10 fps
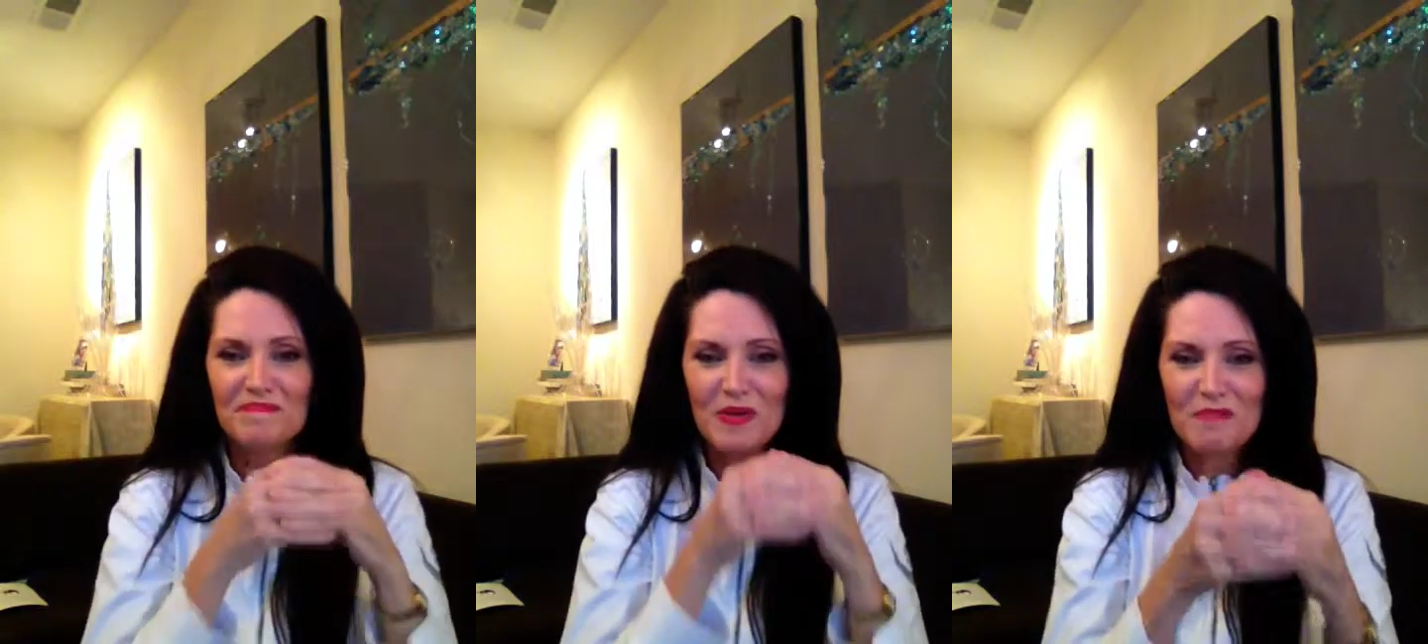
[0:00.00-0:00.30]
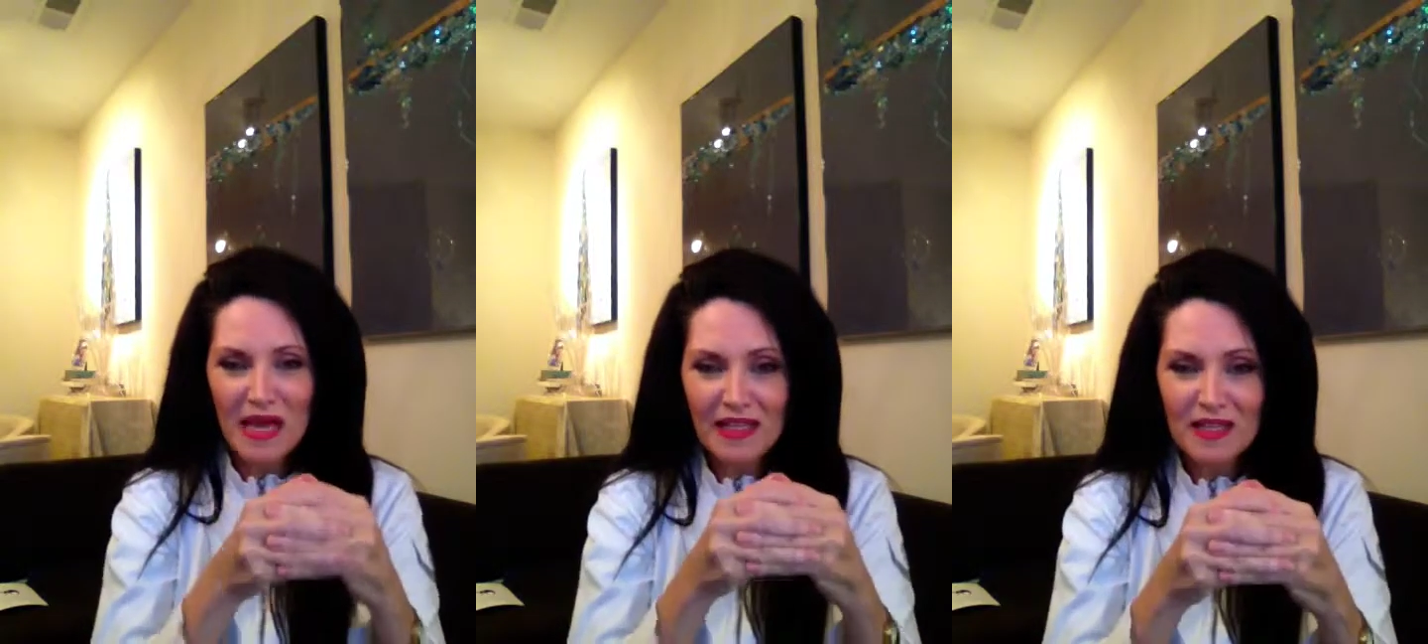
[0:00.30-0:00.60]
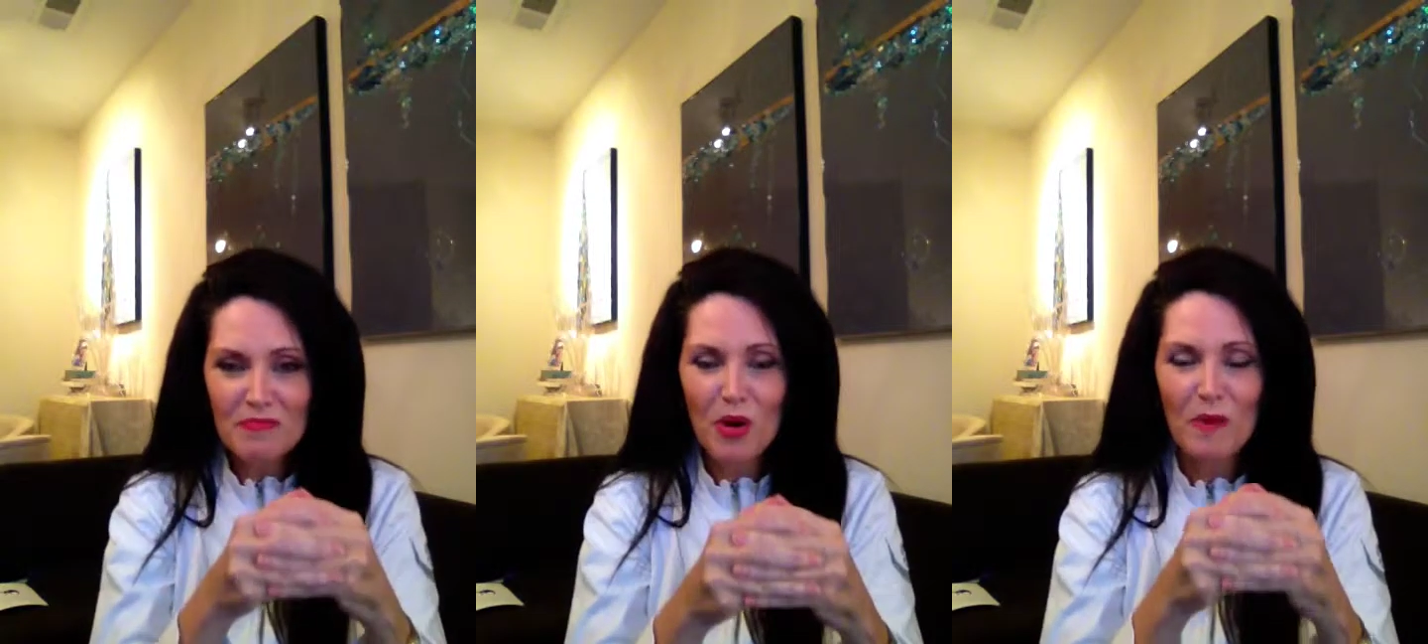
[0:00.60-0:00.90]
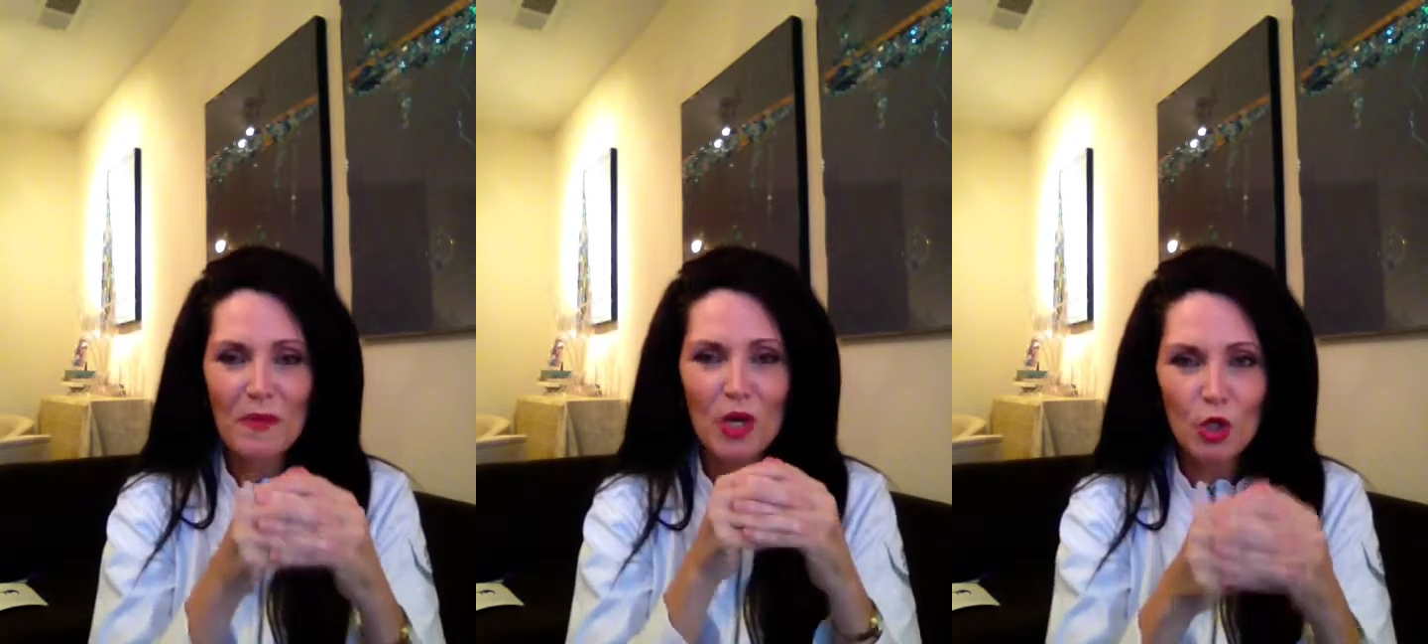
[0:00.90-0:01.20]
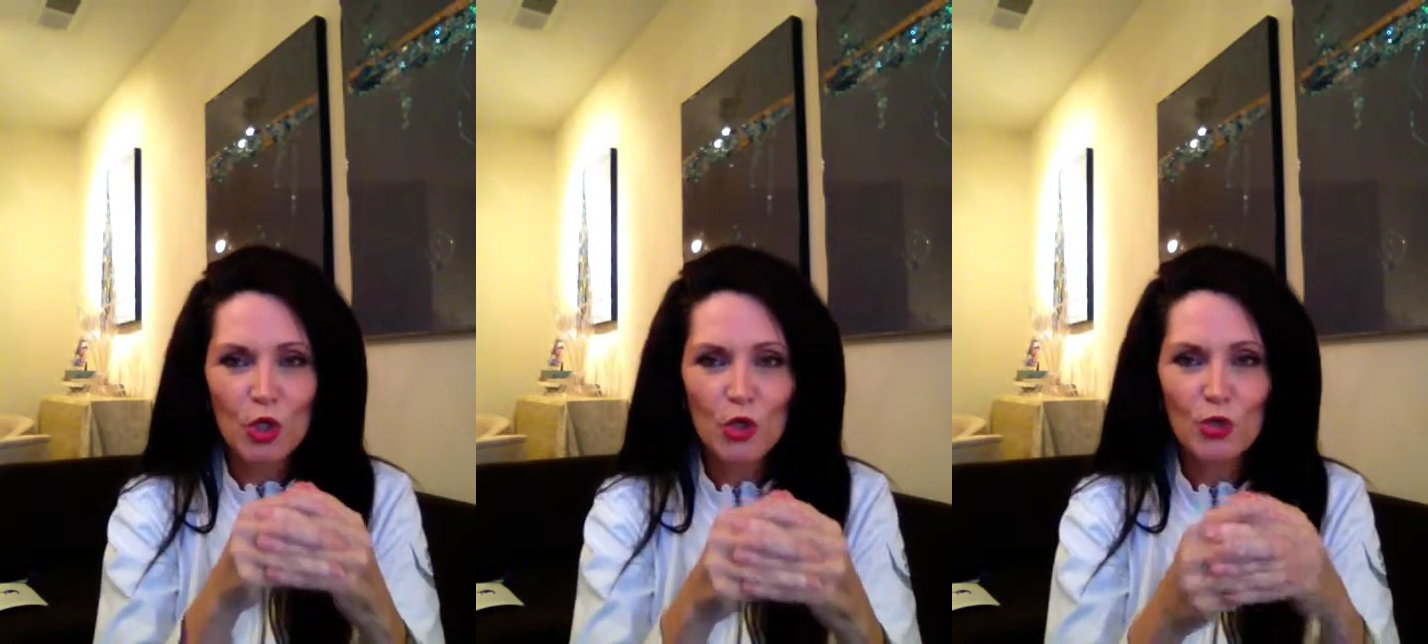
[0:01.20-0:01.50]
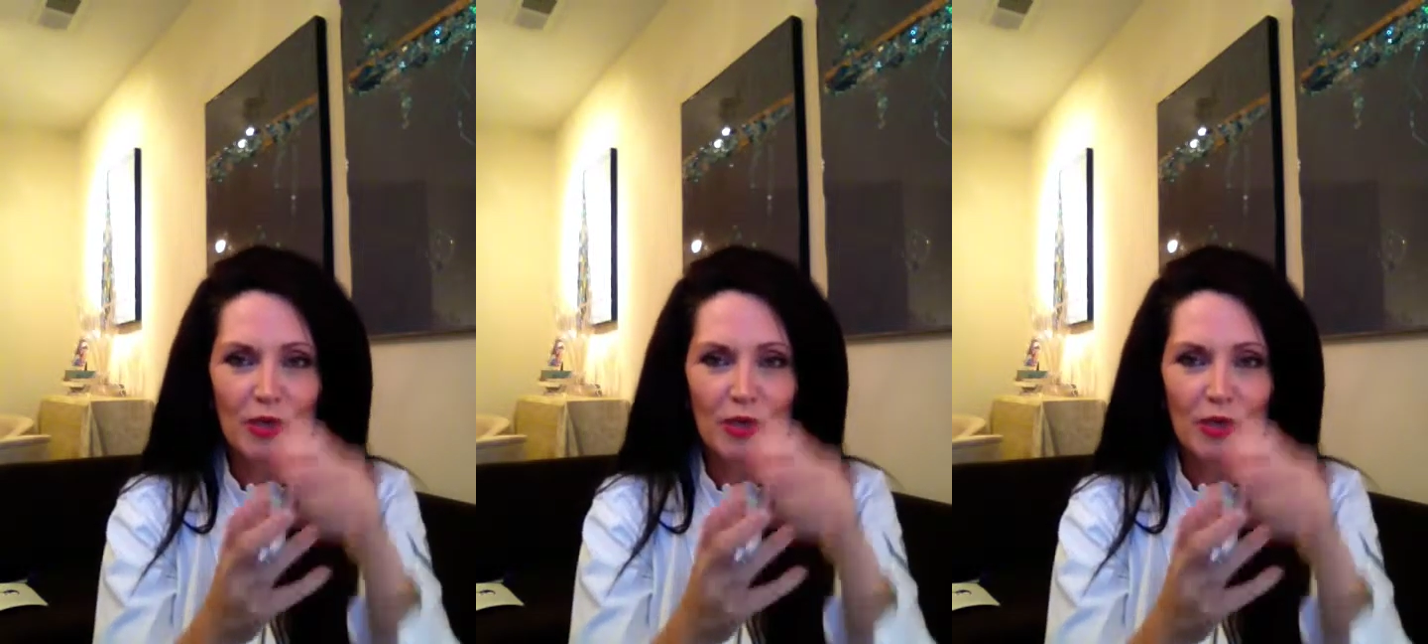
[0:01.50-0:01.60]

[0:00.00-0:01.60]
compelling part, the glue,